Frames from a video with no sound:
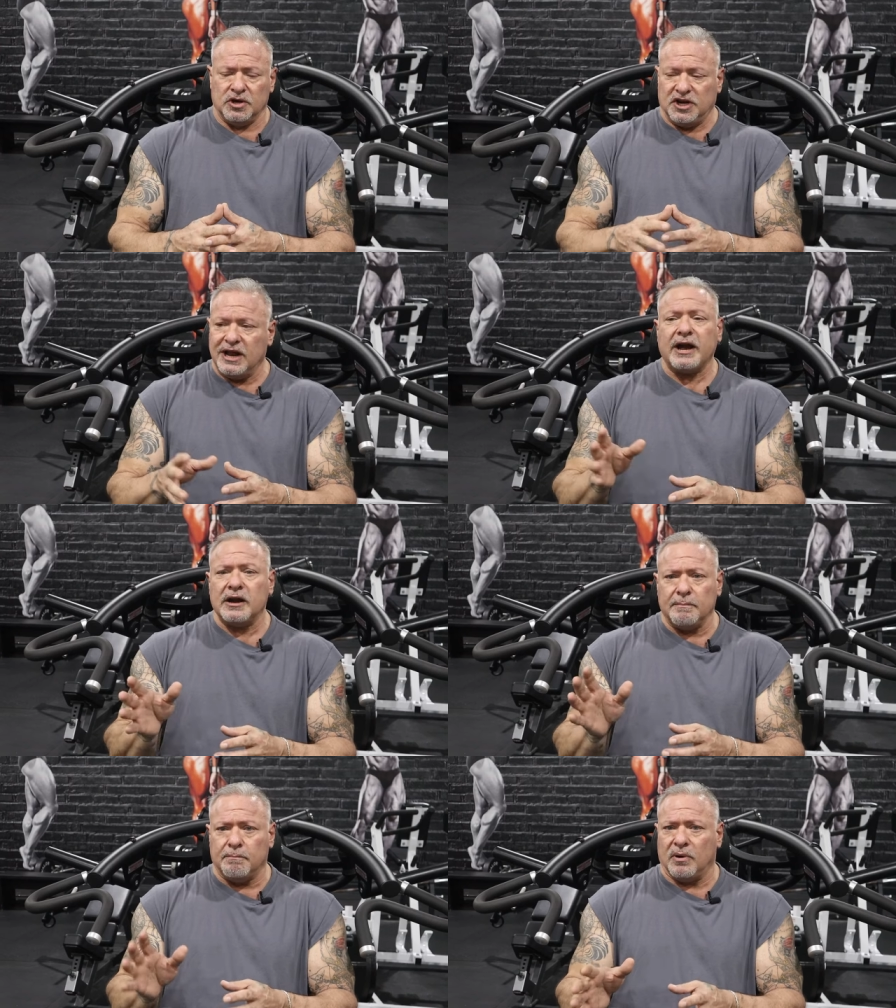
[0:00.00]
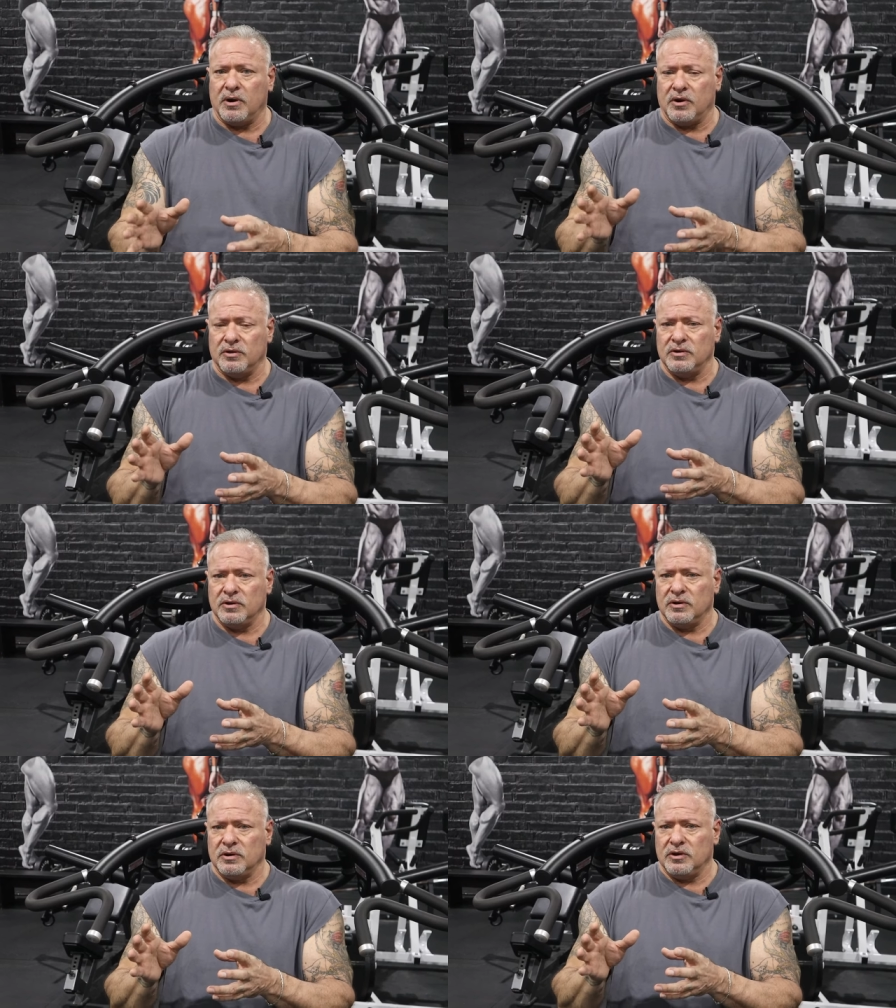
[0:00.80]
you're not gonna burn
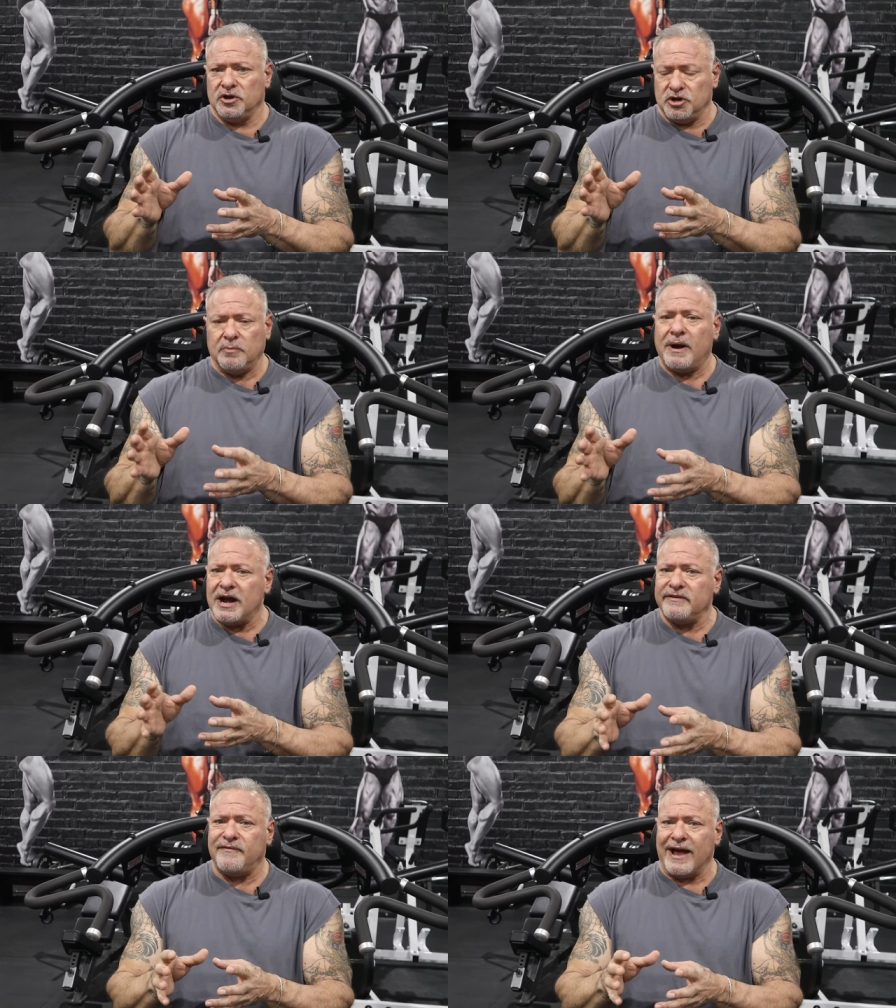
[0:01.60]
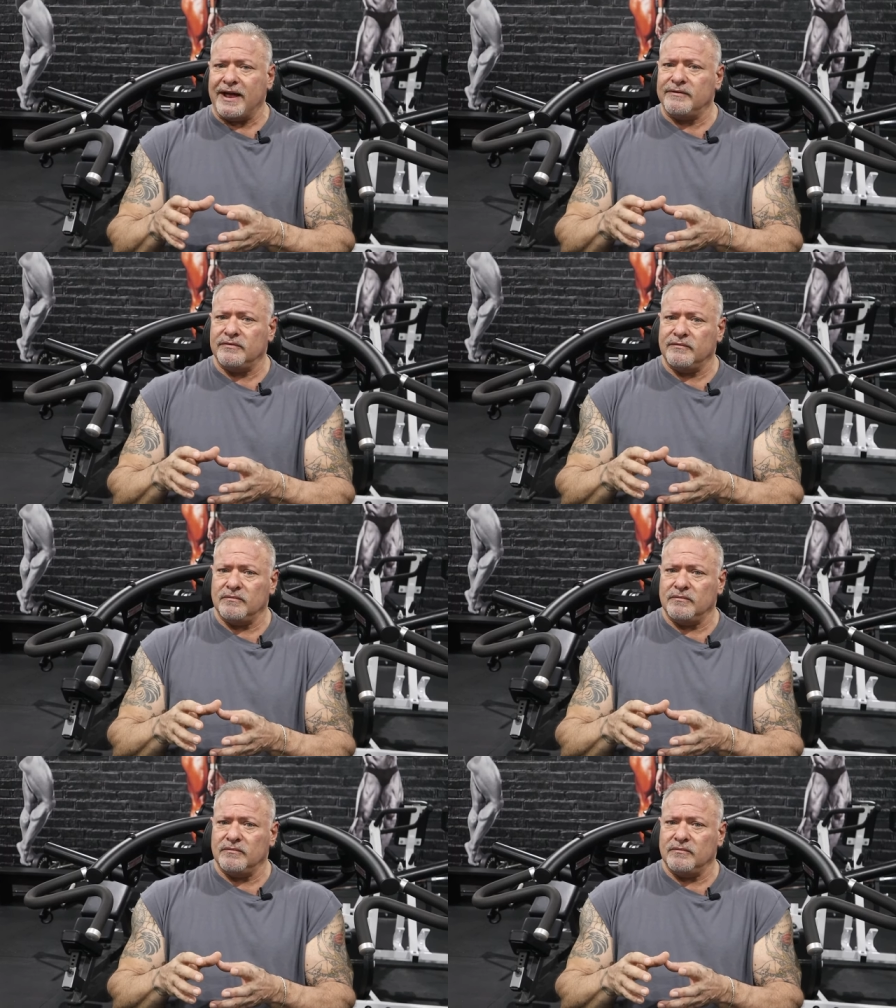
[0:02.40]
your body fat